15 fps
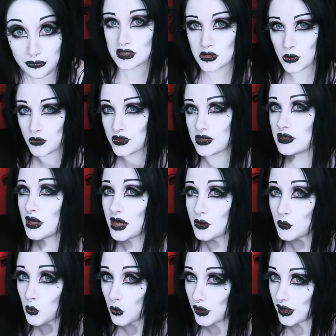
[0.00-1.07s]
It's called the
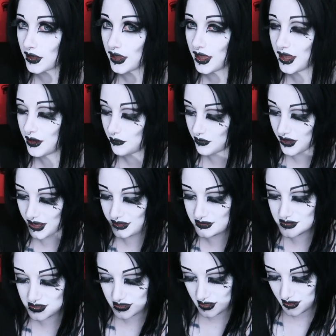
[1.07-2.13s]
Nightwalker cape
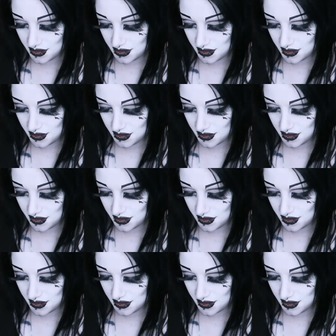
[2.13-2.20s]
and